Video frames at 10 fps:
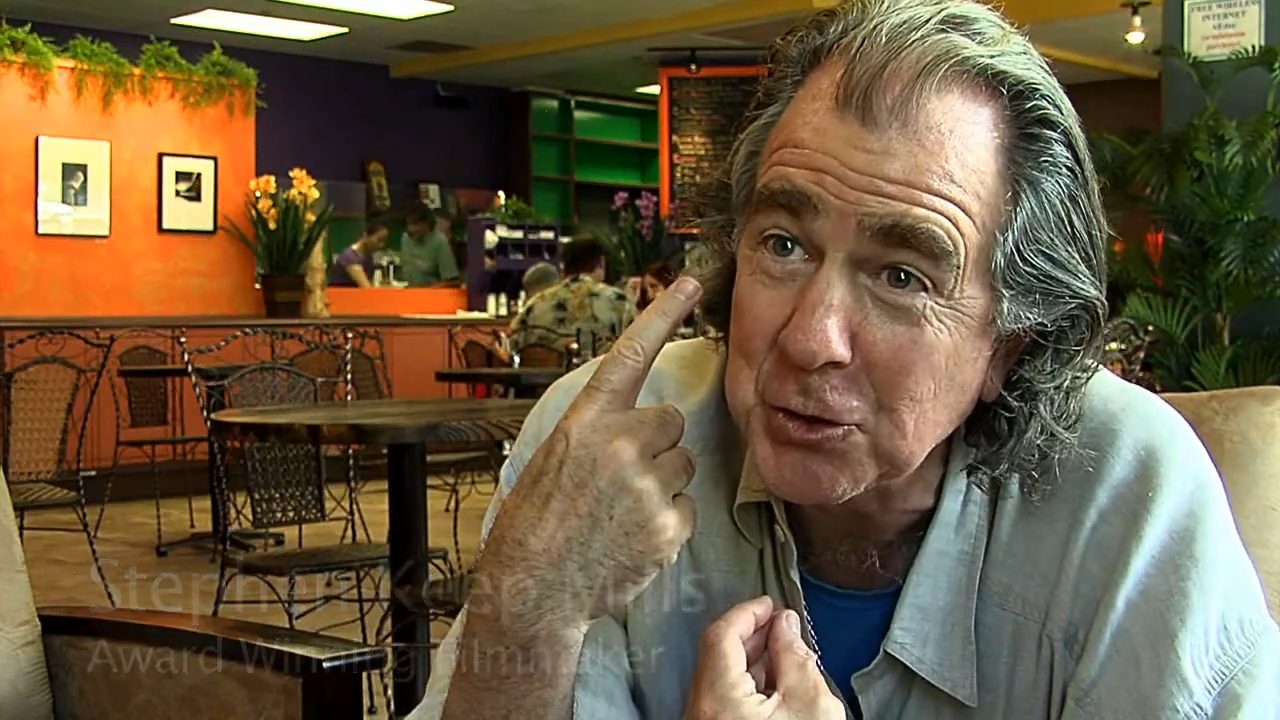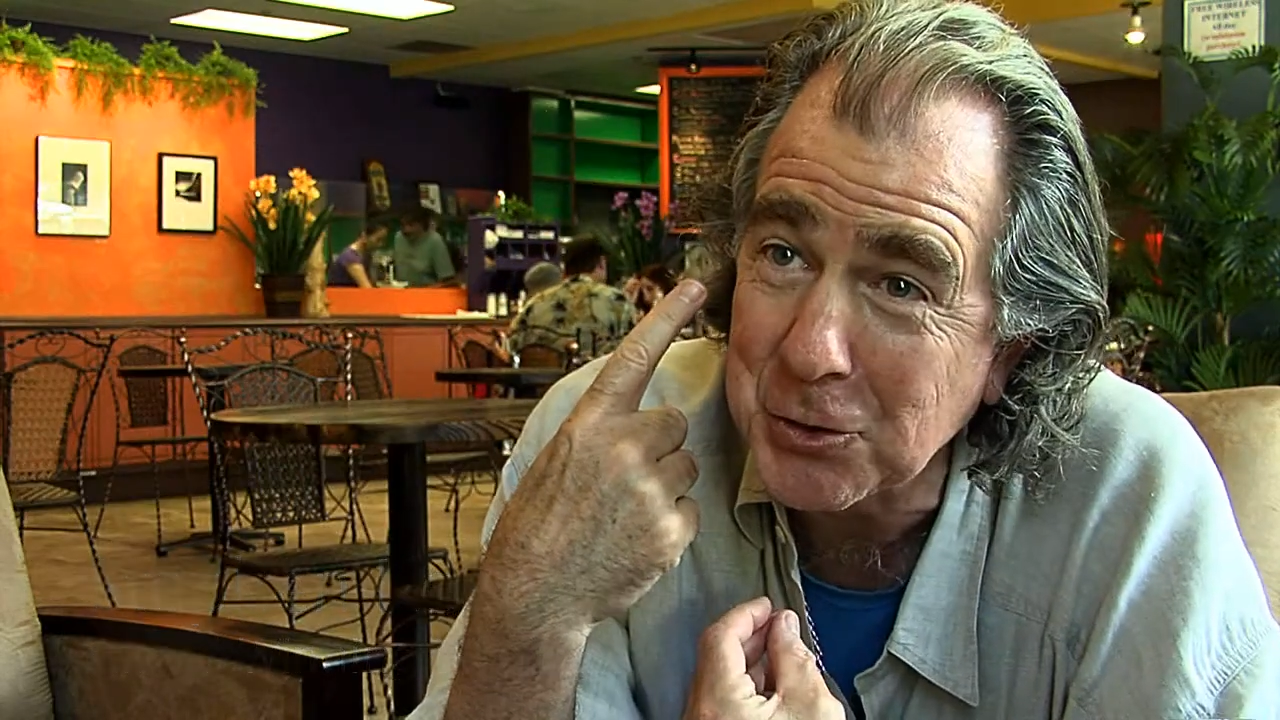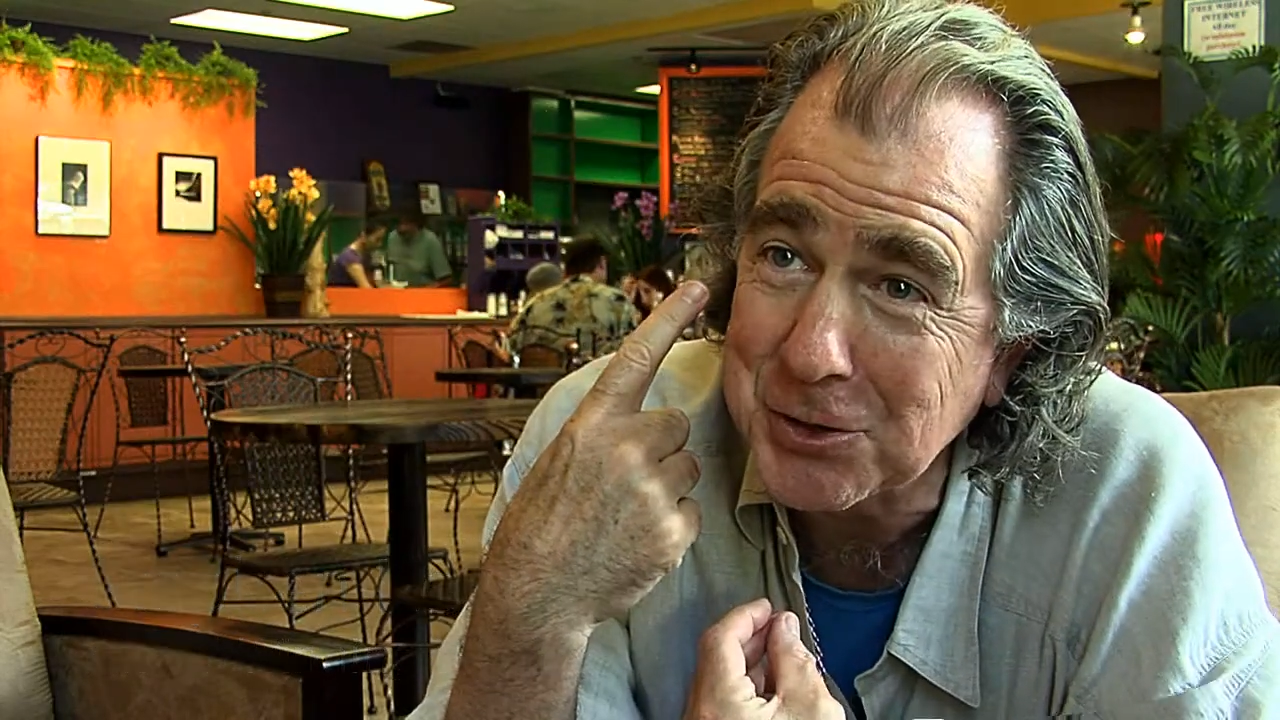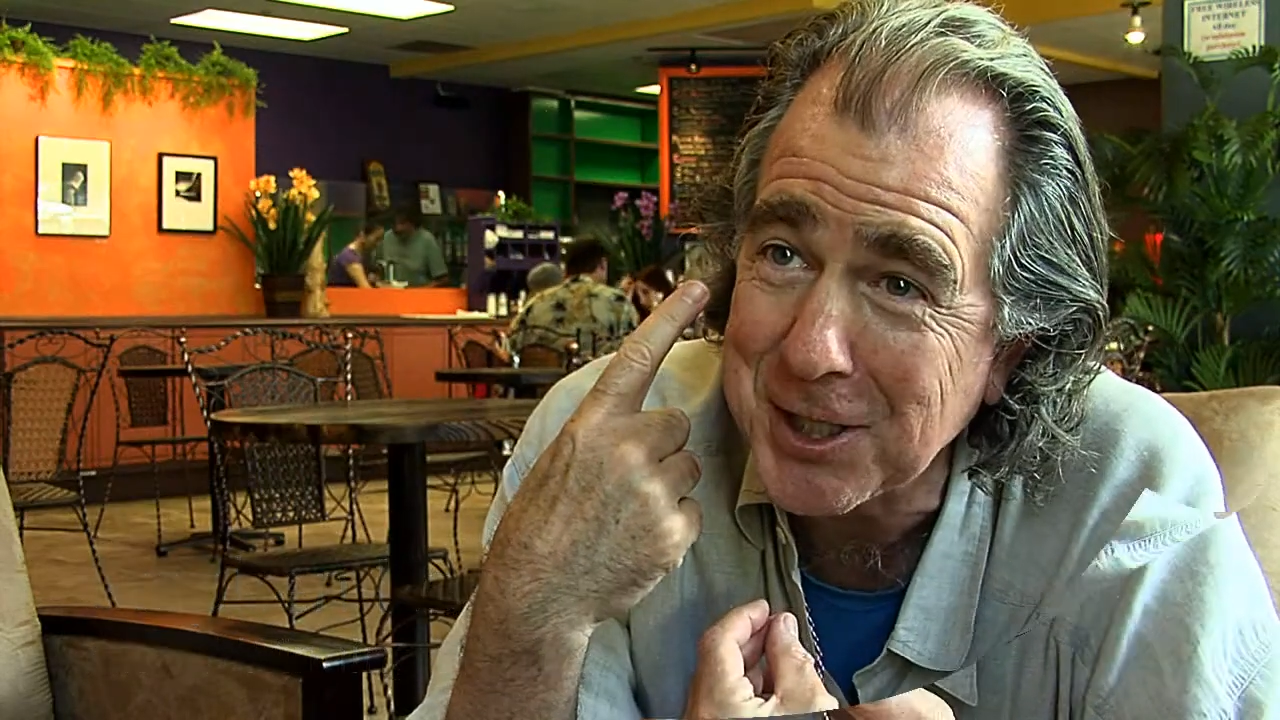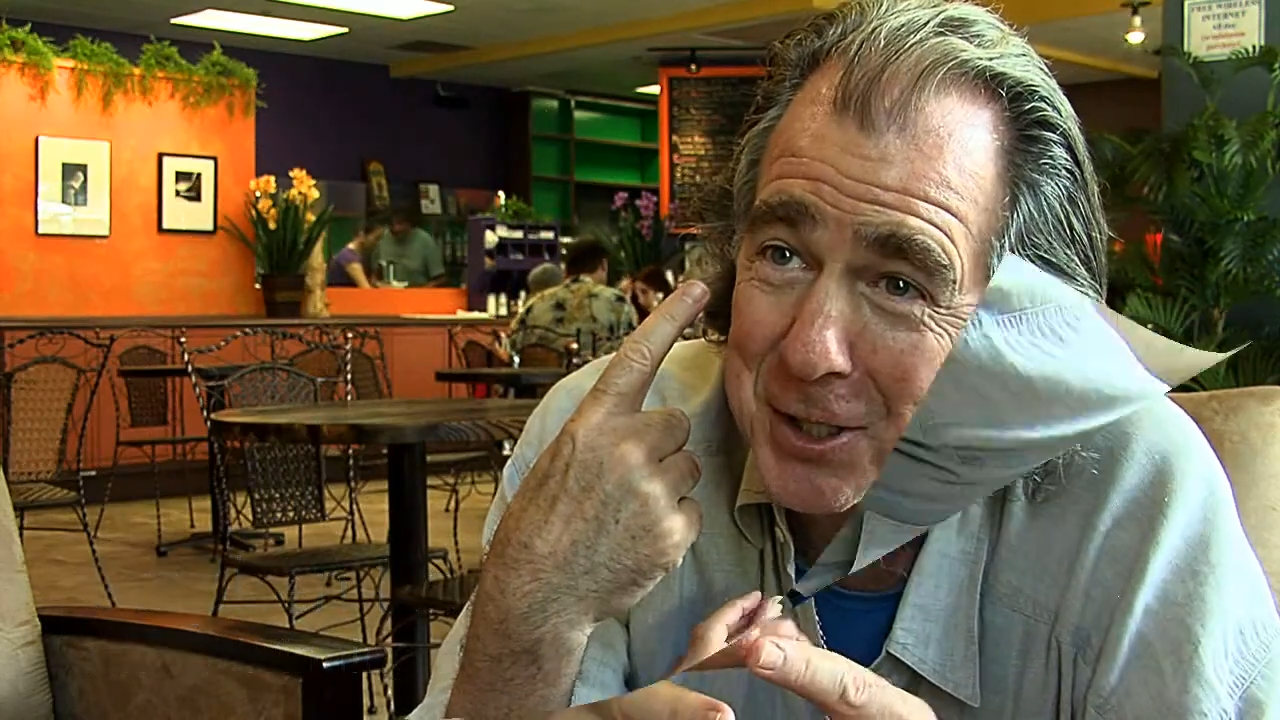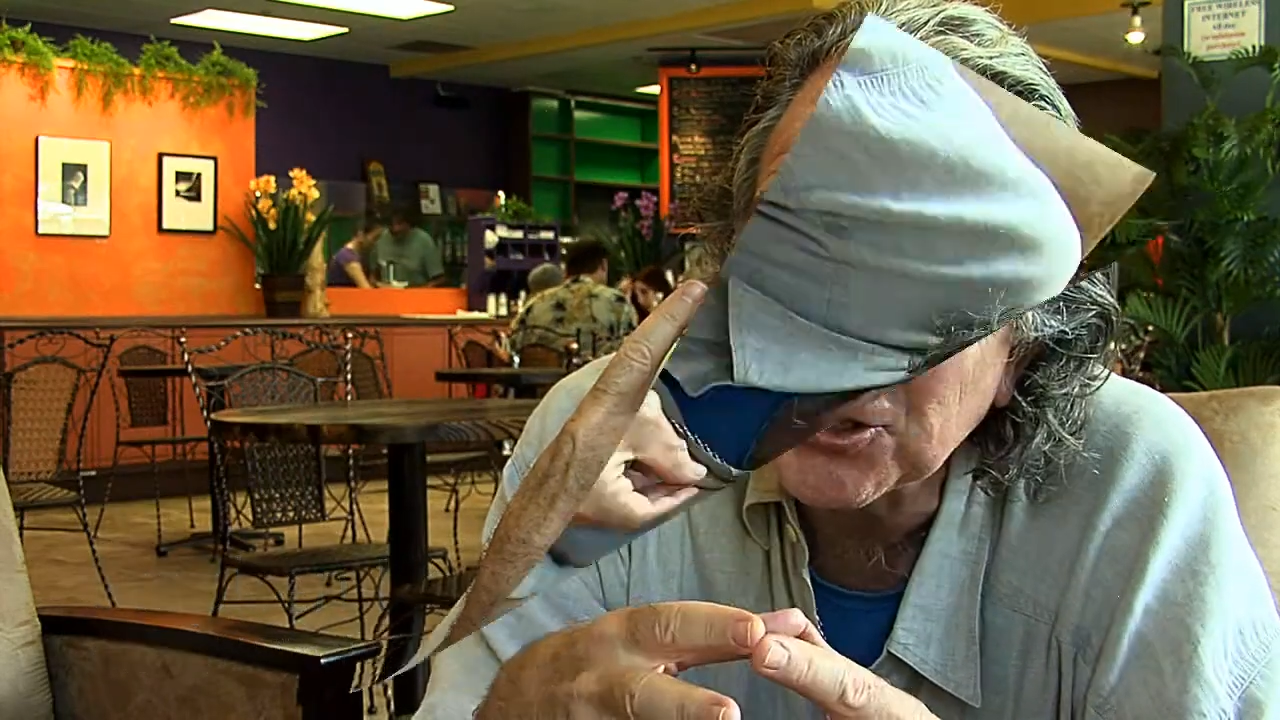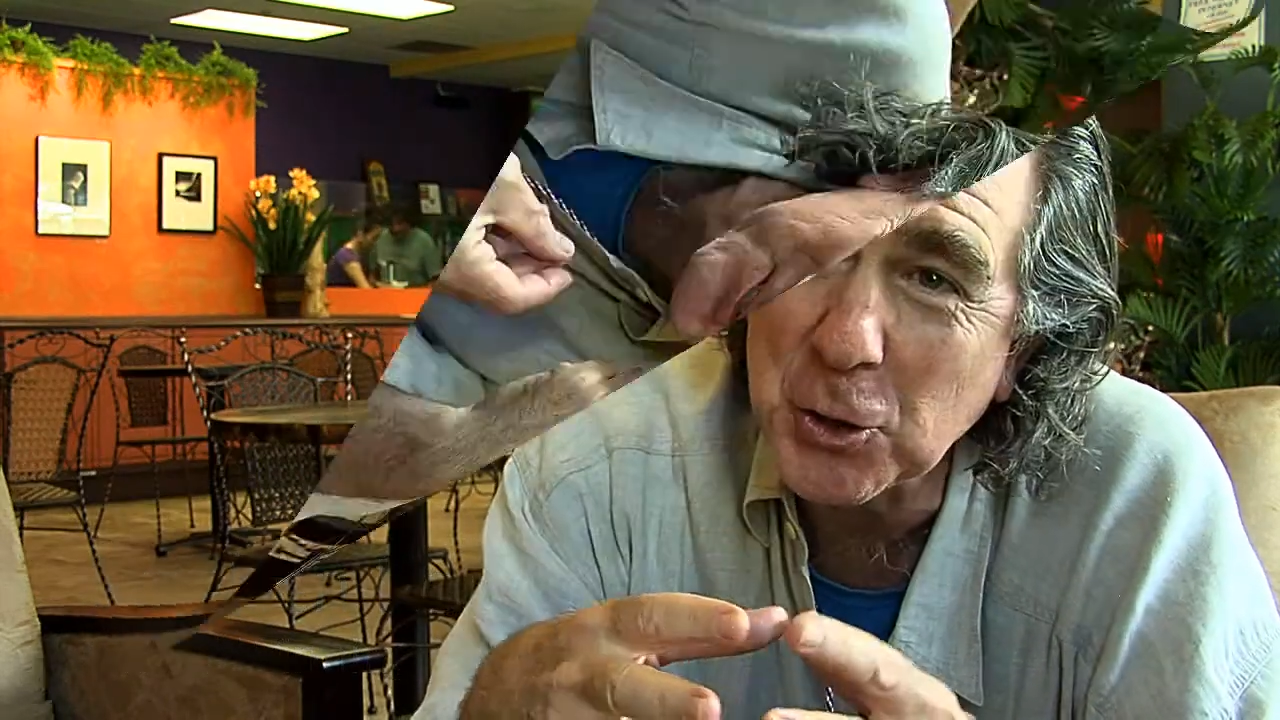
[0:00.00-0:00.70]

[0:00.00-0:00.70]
to yourself.